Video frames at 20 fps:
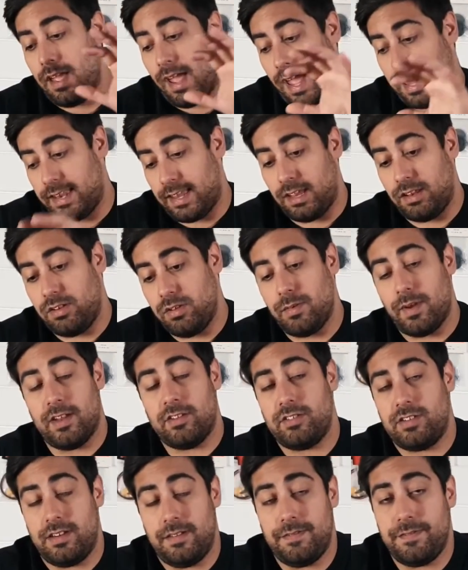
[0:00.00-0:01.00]
and they do
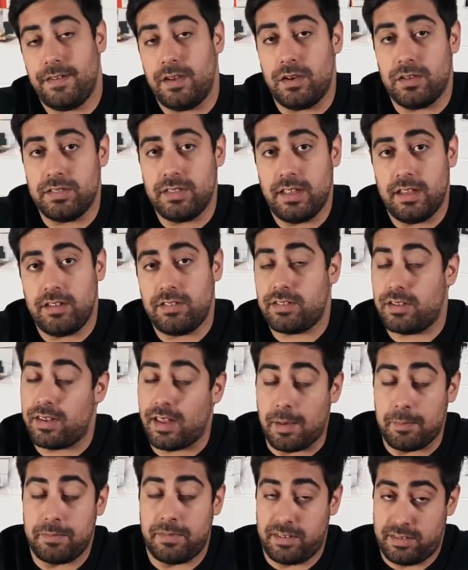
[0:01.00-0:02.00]
actually fit on this so
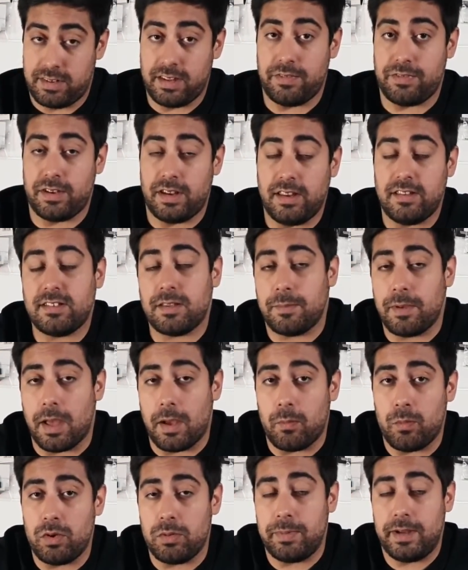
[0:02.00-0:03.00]
that, um, that's definitely something
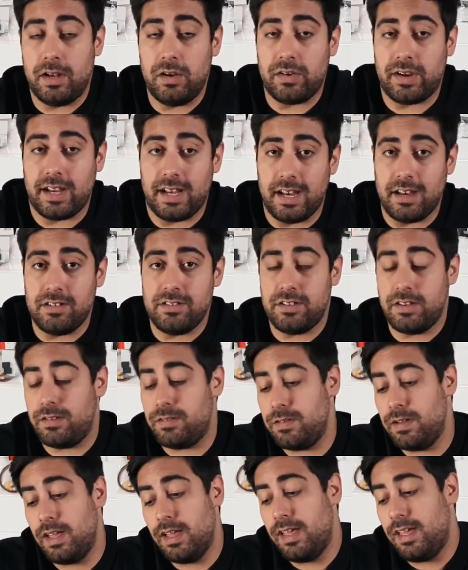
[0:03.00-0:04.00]
I will be looking
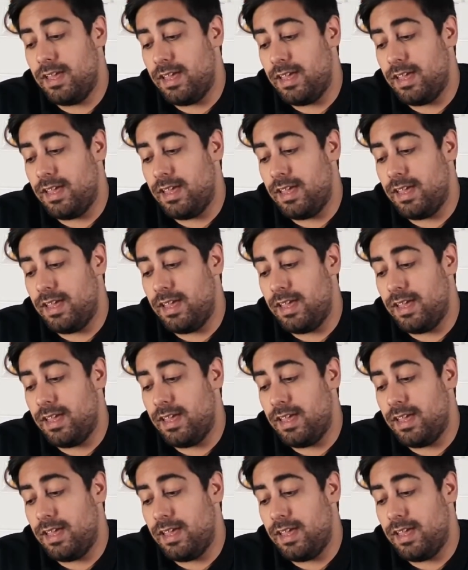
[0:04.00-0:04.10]
into